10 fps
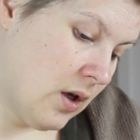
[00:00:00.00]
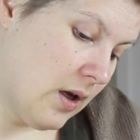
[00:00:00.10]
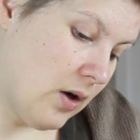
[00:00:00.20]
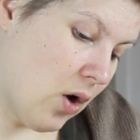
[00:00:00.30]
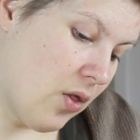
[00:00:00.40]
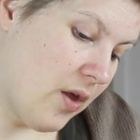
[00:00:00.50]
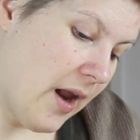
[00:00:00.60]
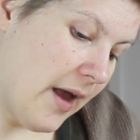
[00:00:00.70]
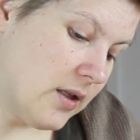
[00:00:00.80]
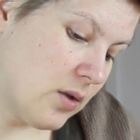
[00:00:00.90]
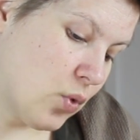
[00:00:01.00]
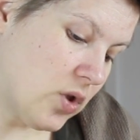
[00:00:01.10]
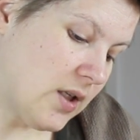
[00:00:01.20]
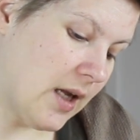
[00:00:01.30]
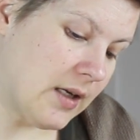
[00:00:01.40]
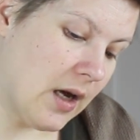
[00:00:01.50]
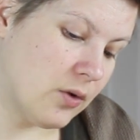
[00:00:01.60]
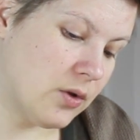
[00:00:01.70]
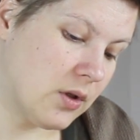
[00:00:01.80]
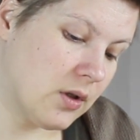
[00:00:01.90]
And all the lines would stand
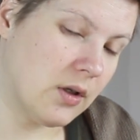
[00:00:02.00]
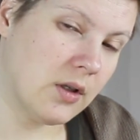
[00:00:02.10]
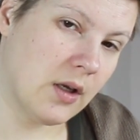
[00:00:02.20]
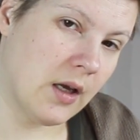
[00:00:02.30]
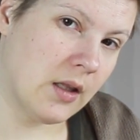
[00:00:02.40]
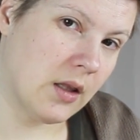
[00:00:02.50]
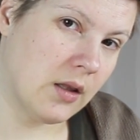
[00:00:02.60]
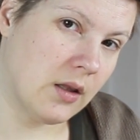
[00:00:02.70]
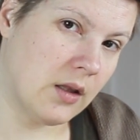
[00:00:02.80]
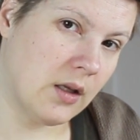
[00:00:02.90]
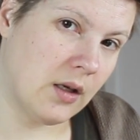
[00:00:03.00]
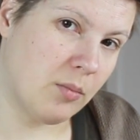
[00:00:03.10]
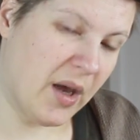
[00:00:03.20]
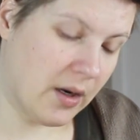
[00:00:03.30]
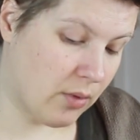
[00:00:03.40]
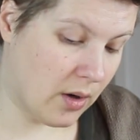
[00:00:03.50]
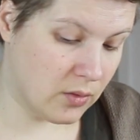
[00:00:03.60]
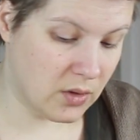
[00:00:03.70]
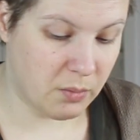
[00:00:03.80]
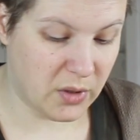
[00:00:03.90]
out, and the
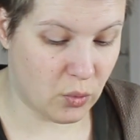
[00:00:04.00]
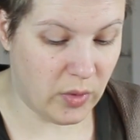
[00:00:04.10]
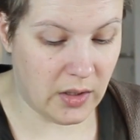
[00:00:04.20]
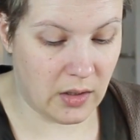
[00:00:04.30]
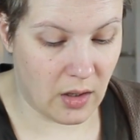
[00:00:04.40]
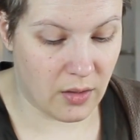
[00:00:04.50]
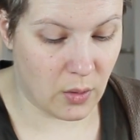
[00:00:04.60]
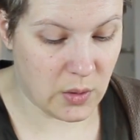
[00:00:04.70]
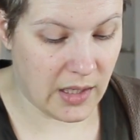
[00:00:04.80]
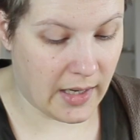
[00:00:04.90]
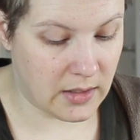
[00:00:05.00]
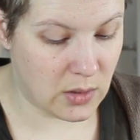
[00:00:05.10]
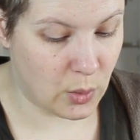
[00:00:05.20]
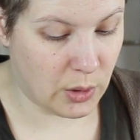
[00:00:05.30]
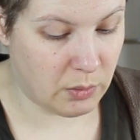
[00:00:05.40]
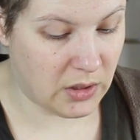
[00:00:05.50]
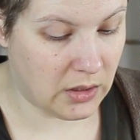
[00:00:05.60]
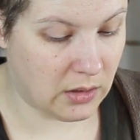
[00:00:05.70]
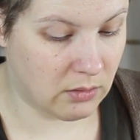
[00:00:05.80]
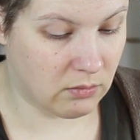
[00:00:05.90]
background between those lines would
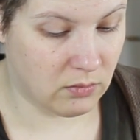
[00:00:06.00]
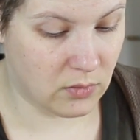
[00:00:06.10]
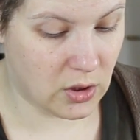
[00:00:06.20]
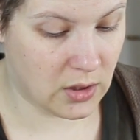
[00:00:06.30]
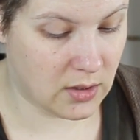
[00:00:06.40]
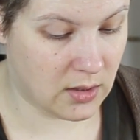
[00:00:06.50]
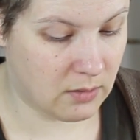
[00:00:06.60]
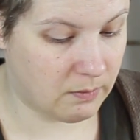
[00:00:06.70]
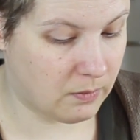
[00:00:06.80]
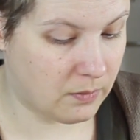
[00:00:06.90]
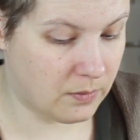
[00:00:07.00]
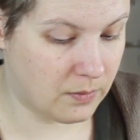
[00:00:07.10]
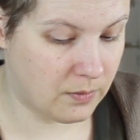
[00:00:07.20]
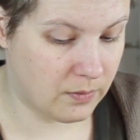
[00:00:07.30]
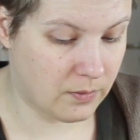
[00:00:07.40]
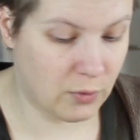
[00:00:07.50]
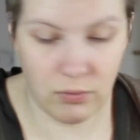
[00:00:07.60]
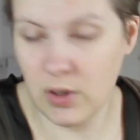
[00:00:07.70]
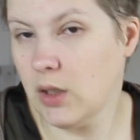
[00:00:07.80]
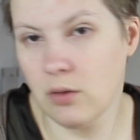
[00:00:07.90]
be just
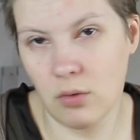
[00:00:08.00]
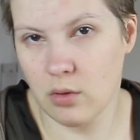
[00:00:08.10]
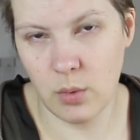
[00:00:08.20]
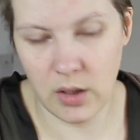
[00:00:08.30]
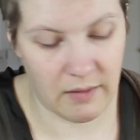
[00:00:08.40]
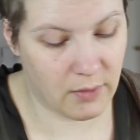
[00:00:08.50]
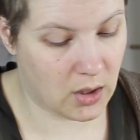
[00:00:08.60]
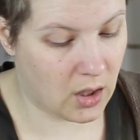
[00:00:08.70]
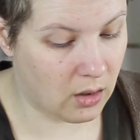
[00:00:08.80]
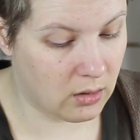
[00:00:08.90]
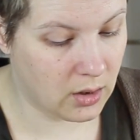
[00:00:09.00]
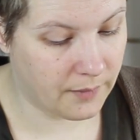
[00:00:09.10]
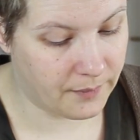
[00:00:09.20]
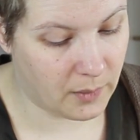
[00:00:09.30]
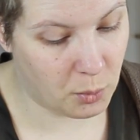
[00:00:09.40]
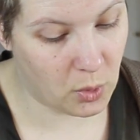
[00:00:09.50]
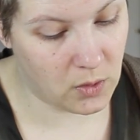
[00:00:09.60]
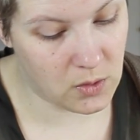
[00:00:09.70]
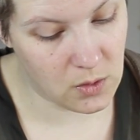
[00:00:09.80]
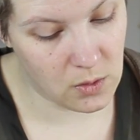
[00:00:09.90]
green or whatever color I'm
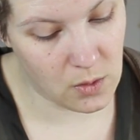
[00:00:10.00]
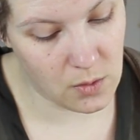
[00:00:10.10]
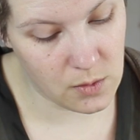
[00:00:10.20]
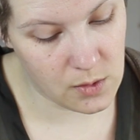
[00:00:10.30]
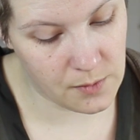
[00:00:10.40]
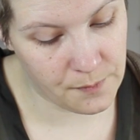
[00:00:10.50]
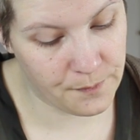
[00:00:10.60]
going to use.